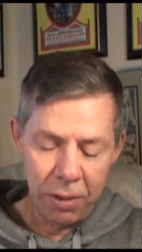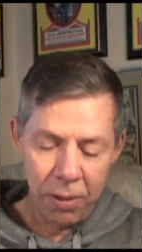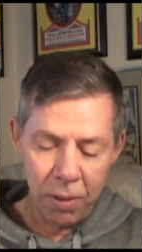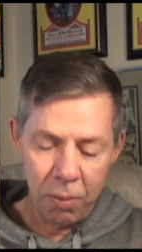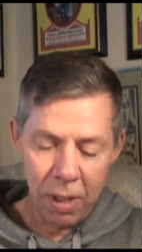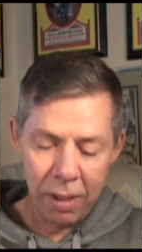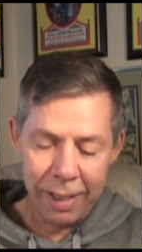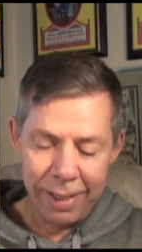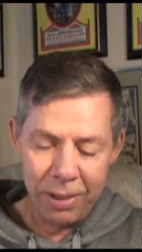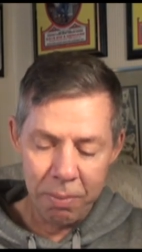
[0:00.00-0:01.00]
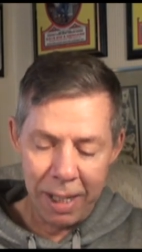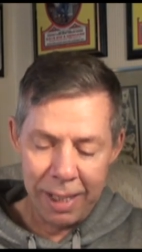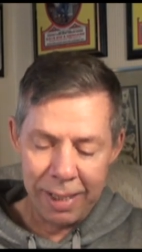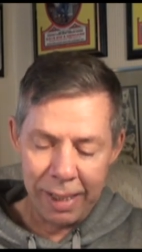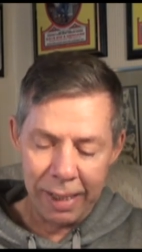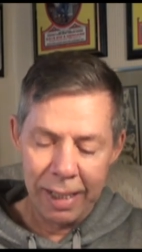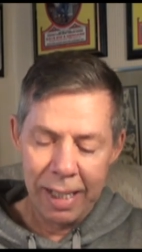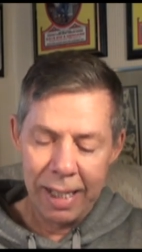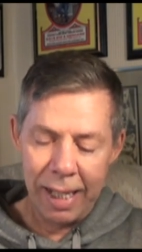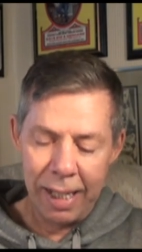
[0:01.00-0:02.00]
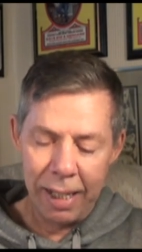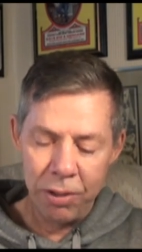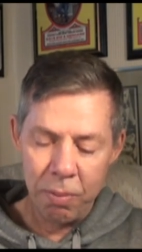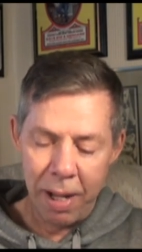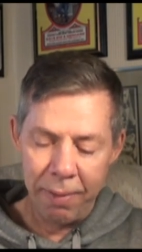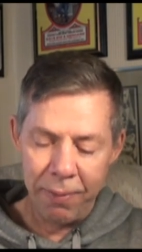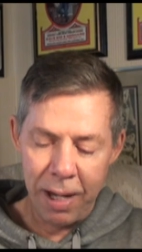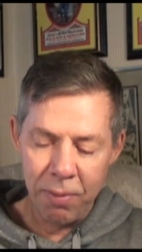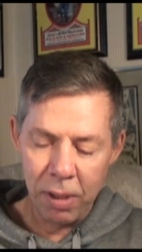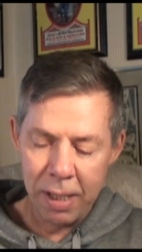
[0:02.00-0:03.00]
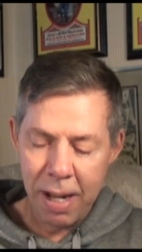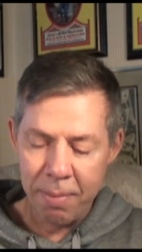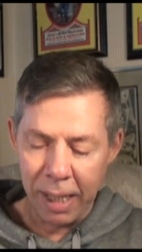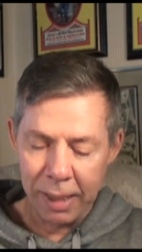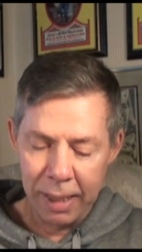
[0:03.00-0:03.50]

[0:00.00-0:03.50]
Your work is amazing and is my favorite comic.